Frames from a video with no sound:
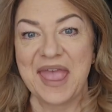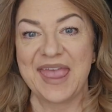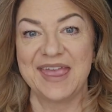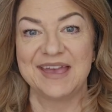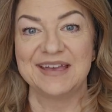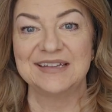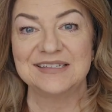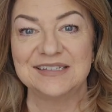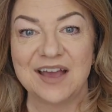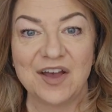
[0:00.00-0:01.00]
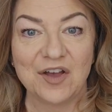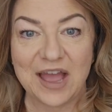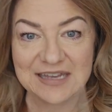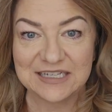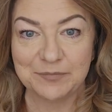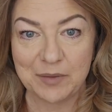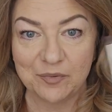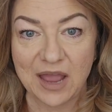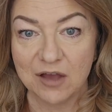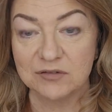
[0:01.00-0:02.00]
and I did my
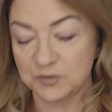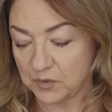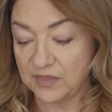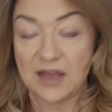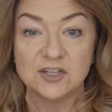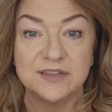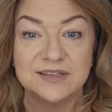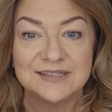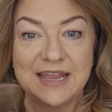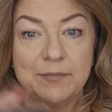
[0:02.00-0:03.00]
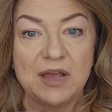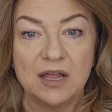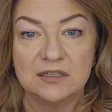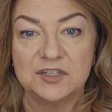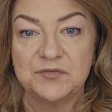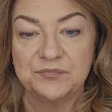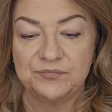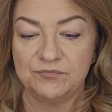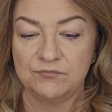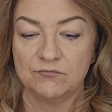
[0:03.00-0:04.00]
brows with actually the same color
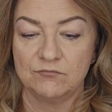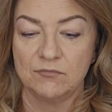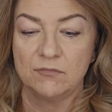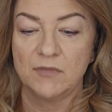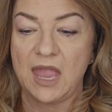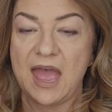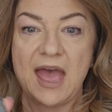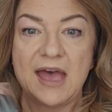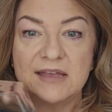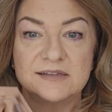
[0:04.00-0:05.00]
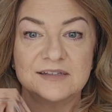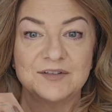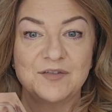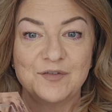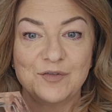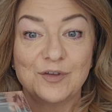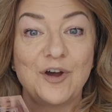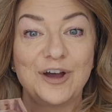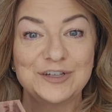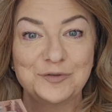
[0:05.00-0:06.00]
as the
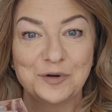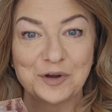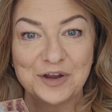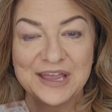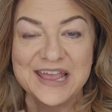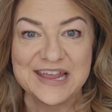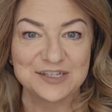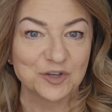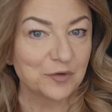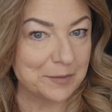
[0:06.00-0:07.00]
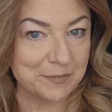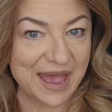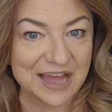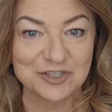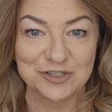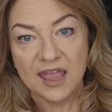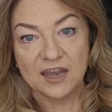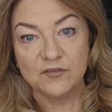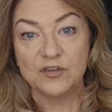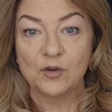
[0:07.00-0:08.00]
contour. It's a great match. And
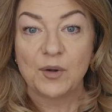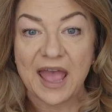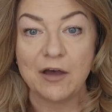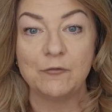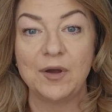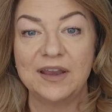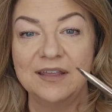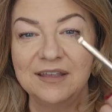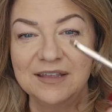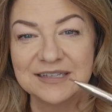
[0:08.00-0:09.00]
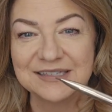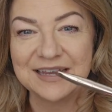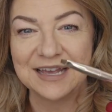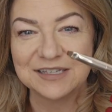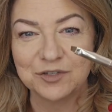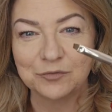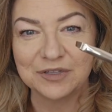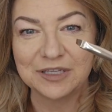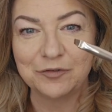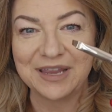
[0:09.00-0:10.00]
if you don't have one, Seint has a
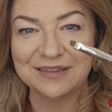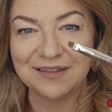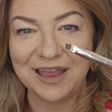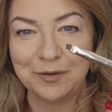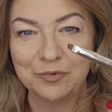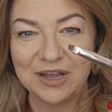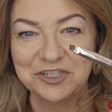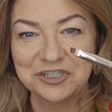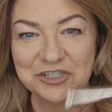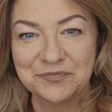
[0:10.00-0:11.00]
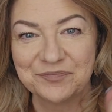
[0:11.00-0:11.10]
really great line brush